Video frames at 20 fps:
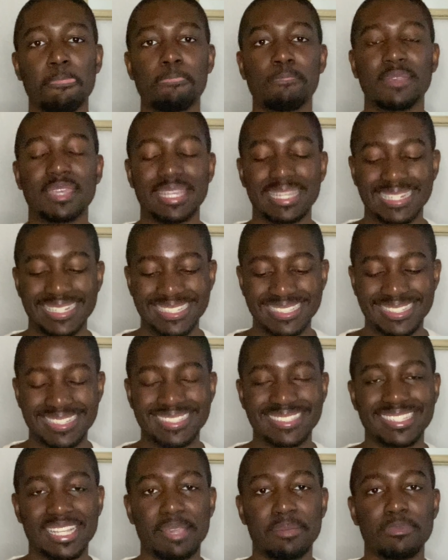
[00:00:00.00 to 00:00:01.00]
And it's the
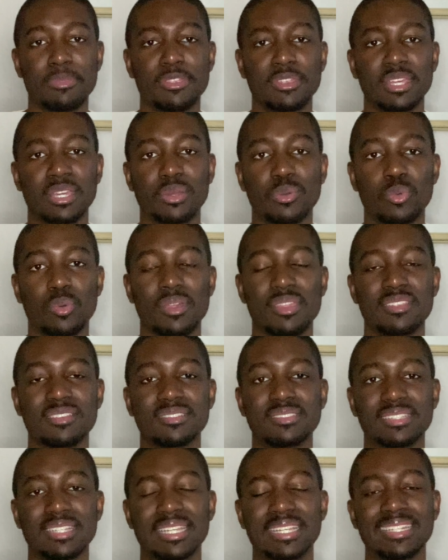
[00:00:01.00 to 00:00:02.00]
same thing with
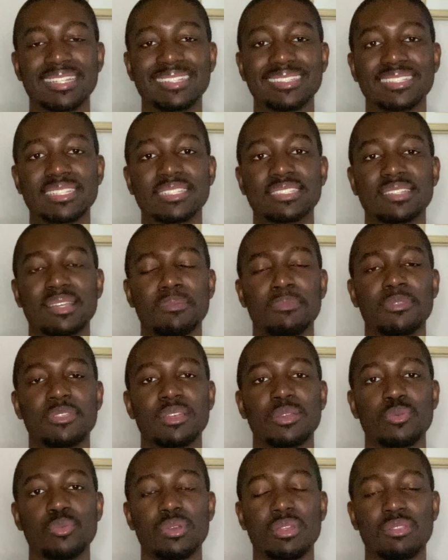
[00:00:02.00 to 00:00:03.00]
sin, it's the same
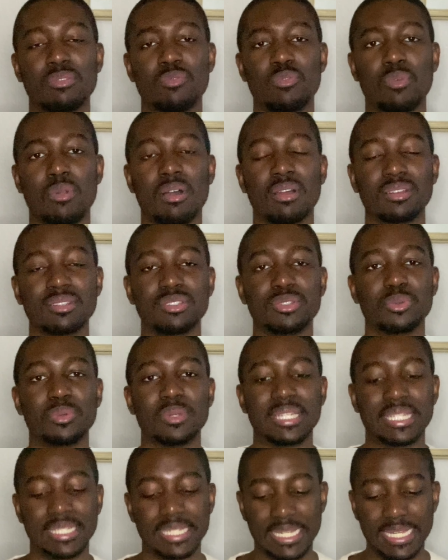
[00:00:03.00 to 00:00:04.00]
thing with
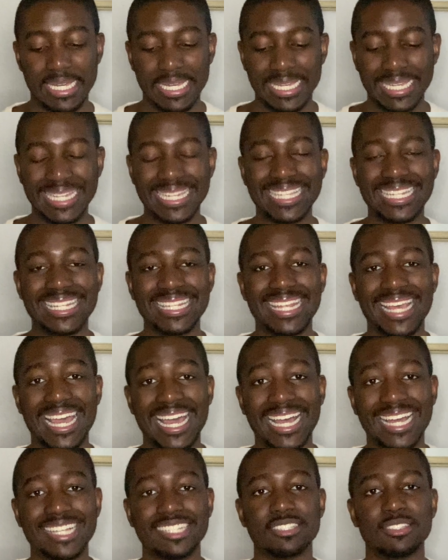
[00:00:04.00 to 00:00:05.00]
wrongdoing. It
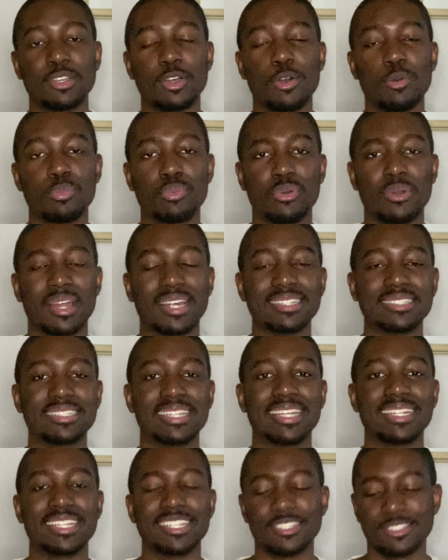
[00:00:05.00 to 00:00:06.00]
has a price that
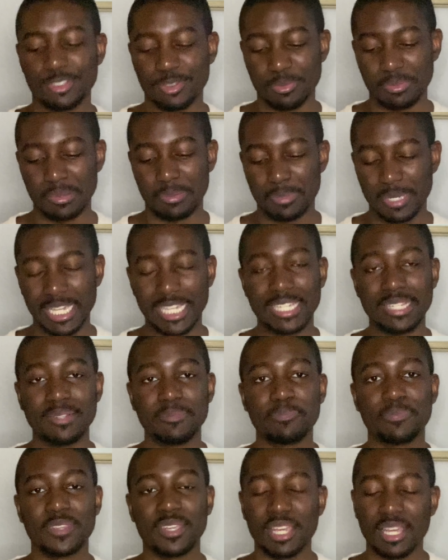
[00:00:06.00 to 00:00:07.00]
needs to be paid.
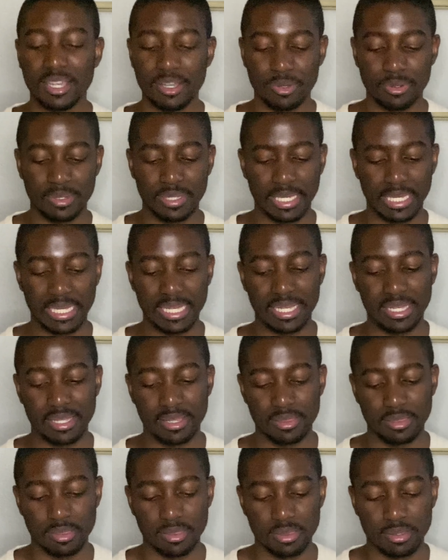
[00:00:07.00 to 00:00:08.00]
Okay,
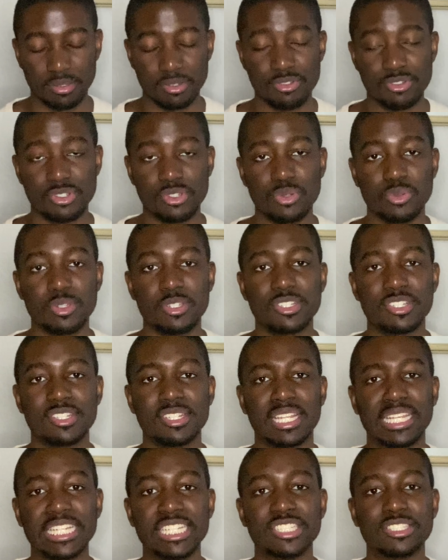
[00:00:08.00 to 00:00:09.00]
and the Jewish
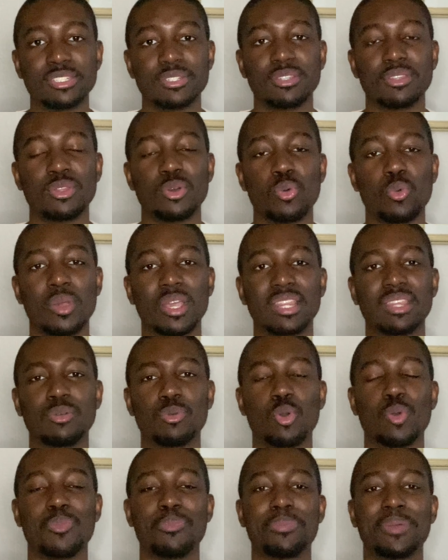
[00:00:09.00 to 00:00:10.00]
nation, the way they
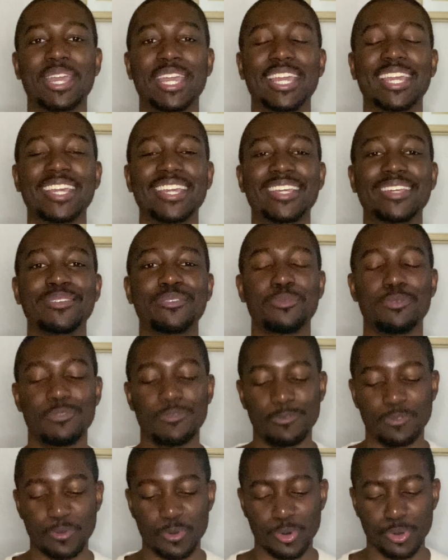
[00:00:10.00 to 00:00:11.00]
were paying
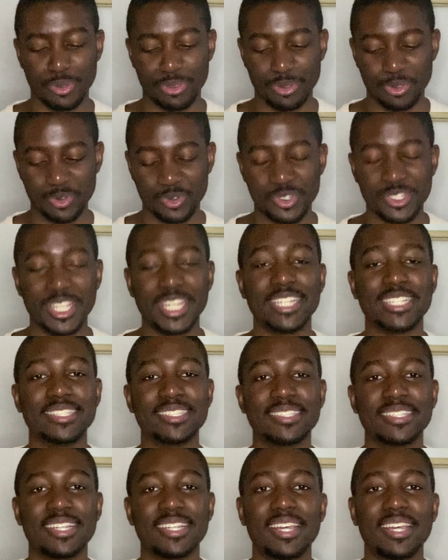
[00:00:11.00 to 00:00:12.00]
for those sins,
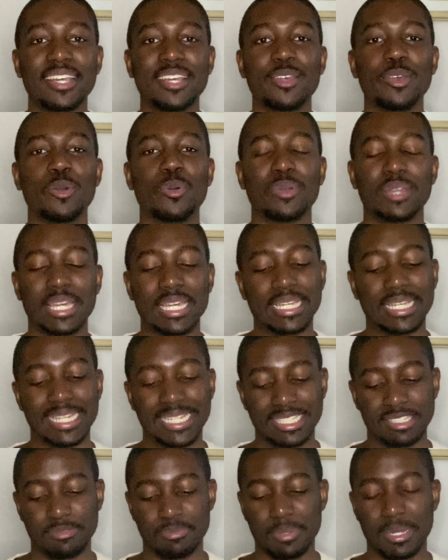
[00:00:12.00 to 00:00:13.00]
okay,
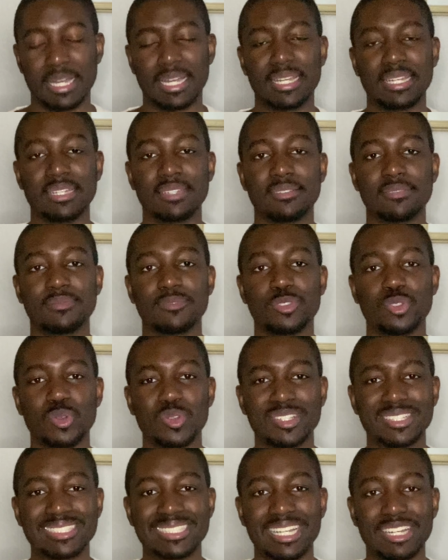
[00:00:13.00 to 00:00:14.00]
is by doing
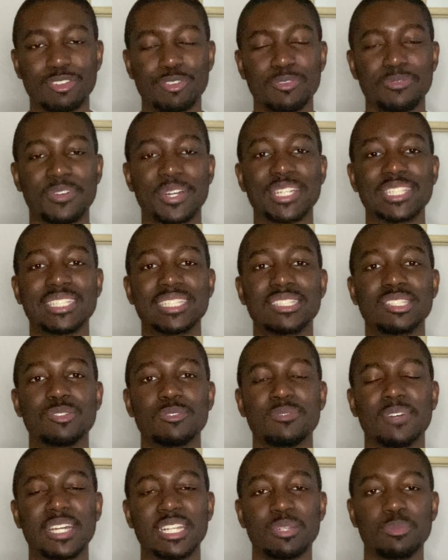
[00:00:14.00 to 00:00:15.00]
sacrifices of
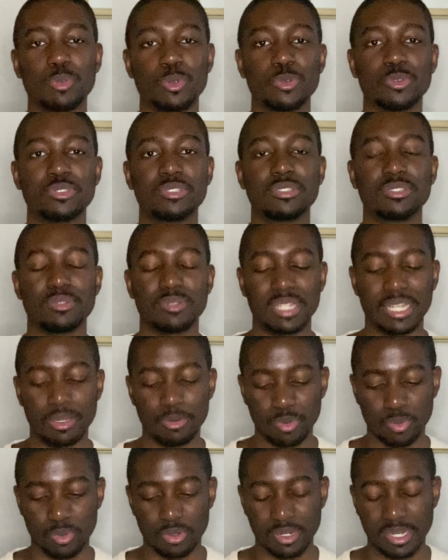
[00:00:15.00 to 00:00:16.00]
animals. So now we
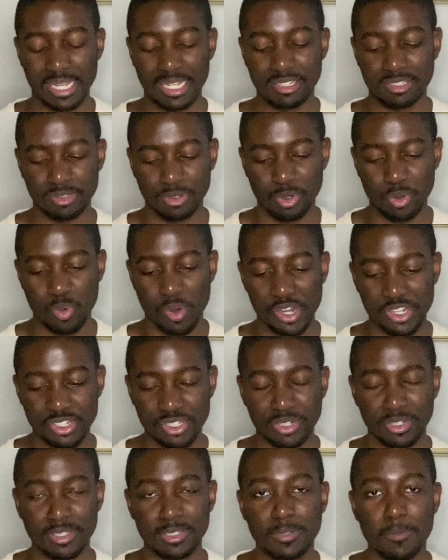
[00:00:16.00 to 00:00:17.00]
want to answer the
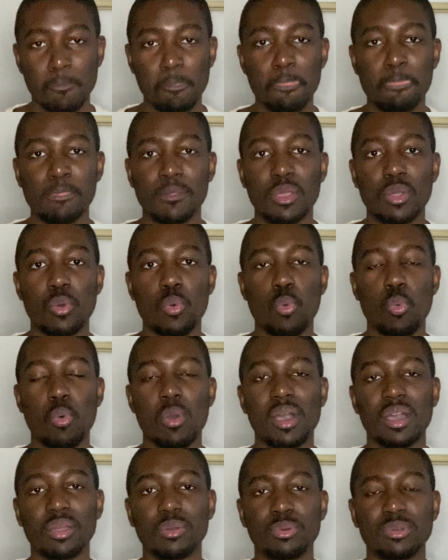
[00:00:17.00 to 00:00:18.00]
questions,
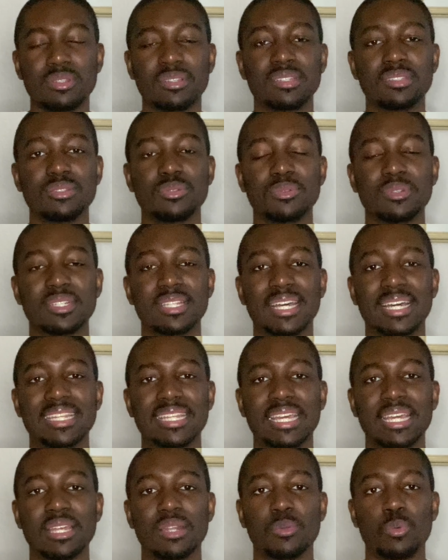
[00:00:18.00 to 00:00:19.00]
why were they doing that,
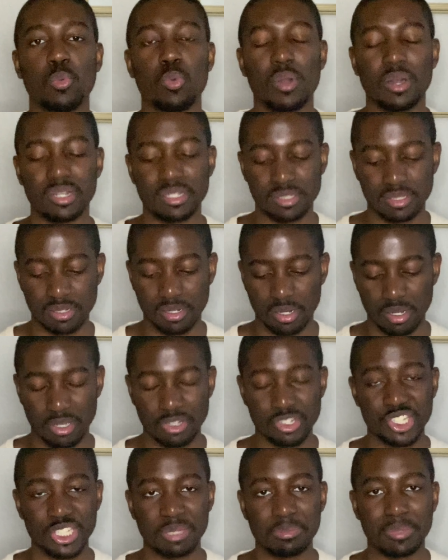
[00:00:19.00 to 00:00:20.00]
and what is the
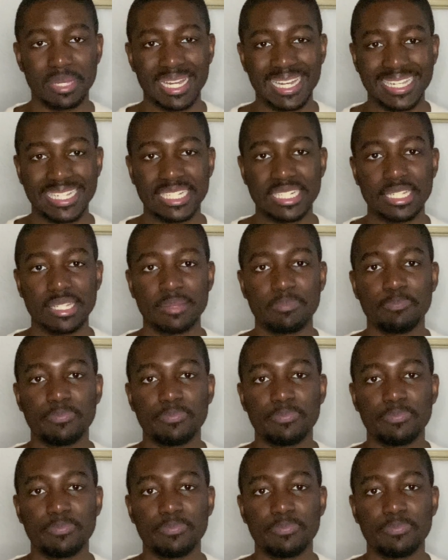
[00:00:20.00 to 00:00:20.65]
logic behind it?